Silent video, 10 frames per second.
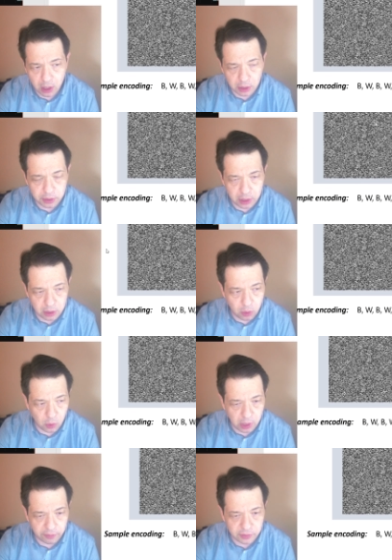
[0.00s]
They
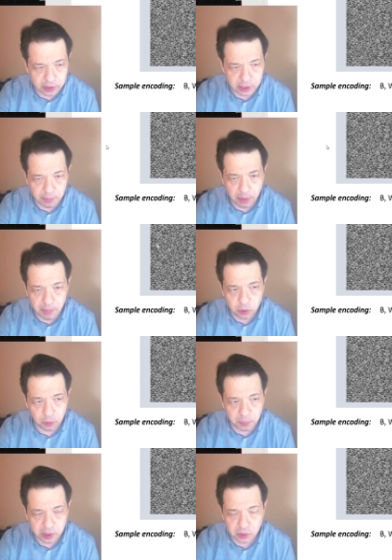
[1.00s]
all have the same amount
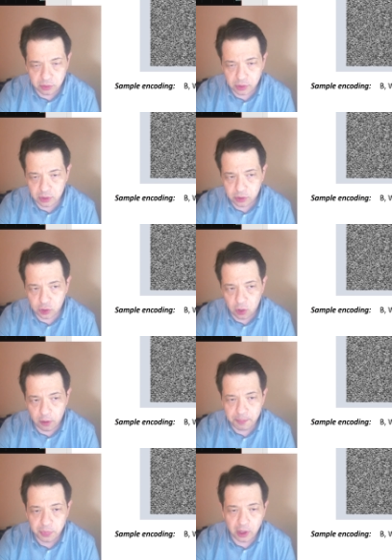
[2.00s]
of pixels.
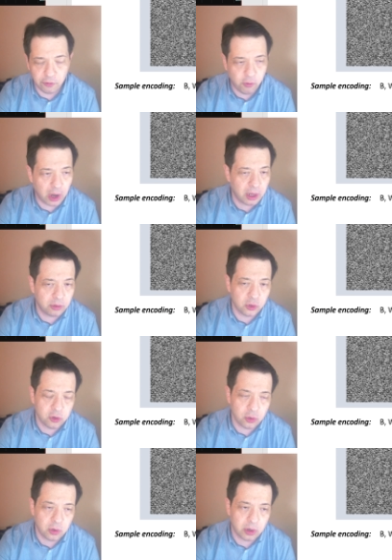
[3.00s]
So if one had to
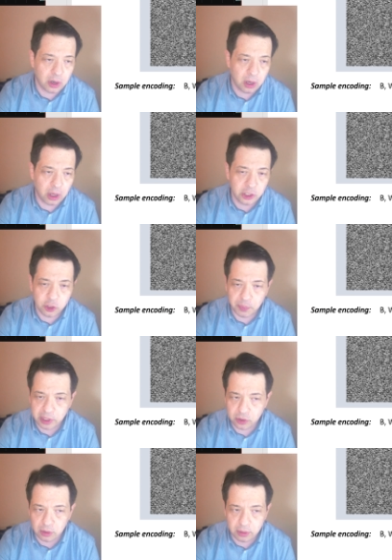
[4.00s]
store each
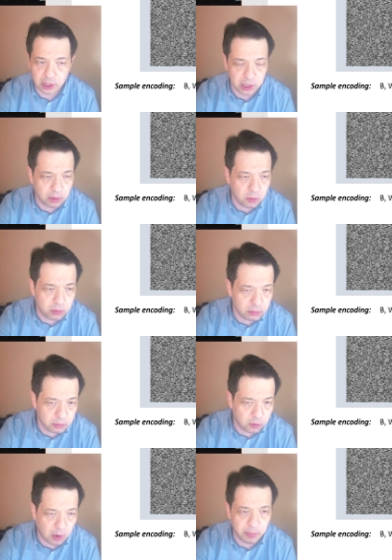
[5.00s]
pixel, let's say
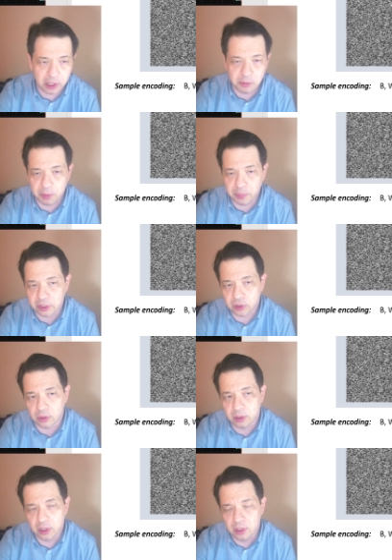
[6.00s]
1 byte per
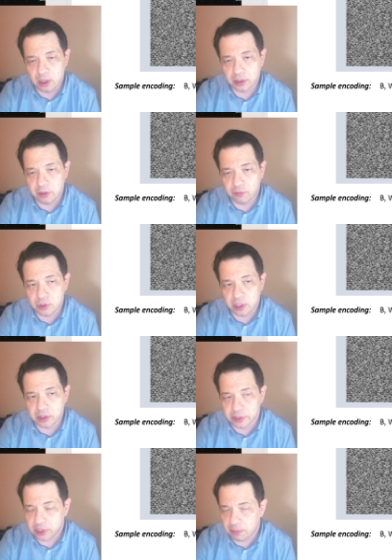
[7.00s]
pixel, they would take
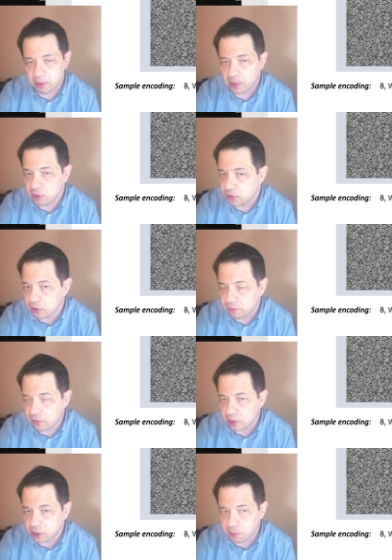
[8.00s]
the same amount
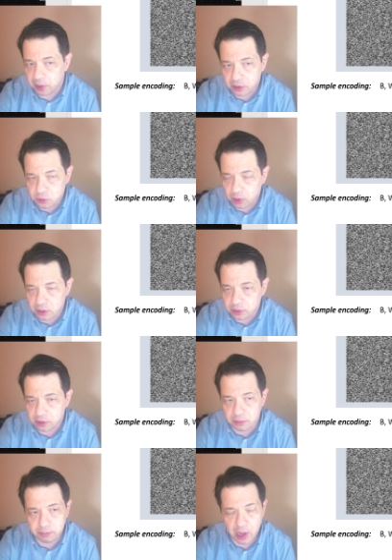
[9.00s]
of space, whether it's
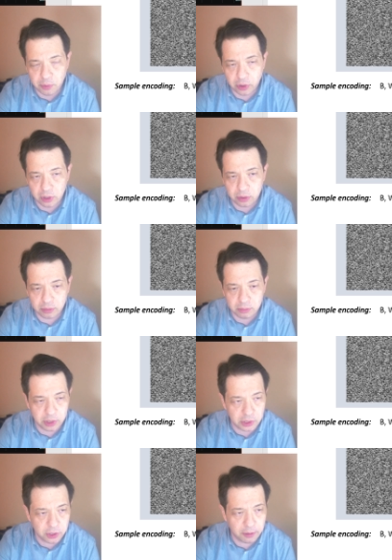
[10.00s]
in memory or on
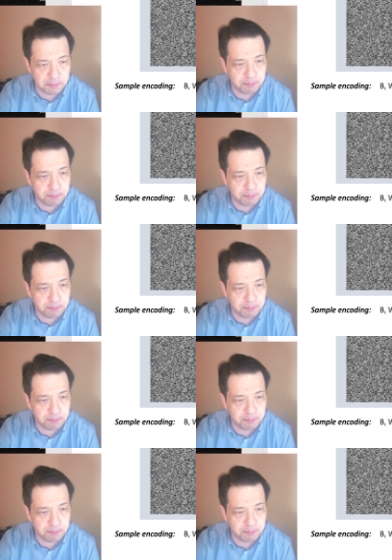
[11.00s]
disk.